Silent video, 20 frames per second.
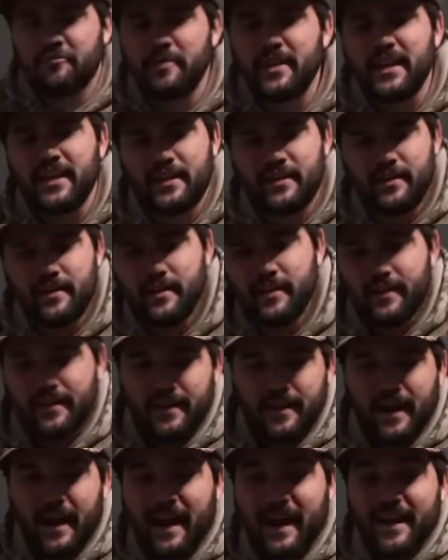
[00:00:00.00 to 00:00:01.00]
meat.
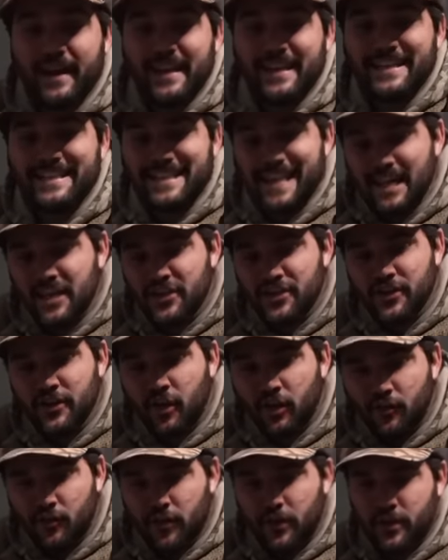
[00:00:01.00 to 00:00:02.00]
I intentionally
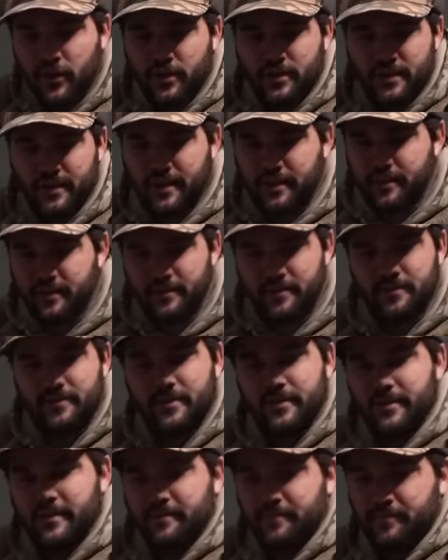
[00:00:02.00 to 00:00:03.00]
overcooked it
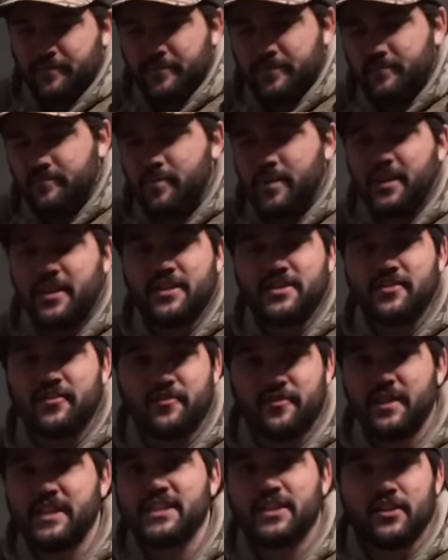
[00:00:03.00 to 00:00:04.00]
because of
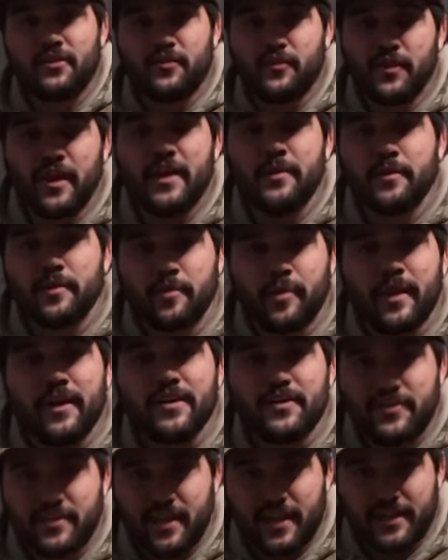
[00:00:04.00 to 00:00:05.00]
his, their friend with the
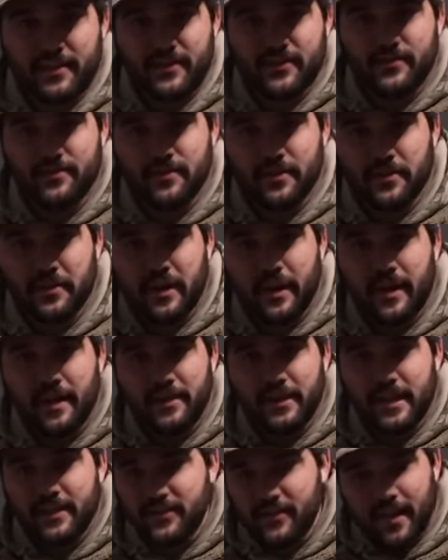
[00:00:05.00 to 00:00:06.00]
parasites. Okay,
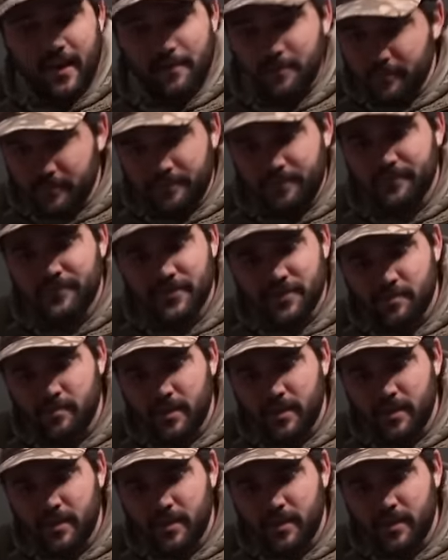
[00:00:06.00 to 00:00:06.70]
that's I'm just